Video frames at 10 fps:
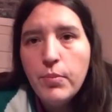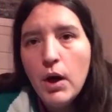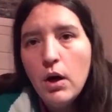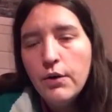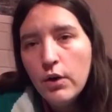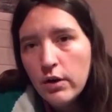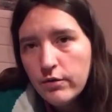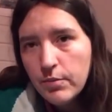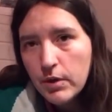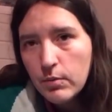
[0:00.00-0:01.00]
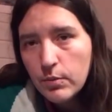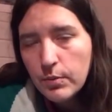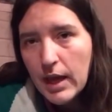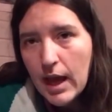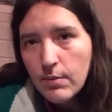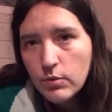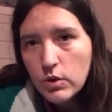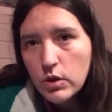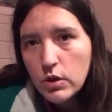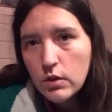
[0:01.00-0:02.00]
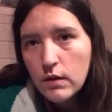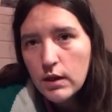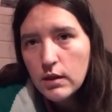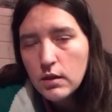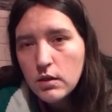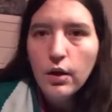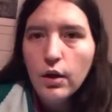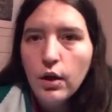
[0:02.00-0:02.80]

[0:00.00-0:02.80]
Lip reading: but not everybody will be able to do this.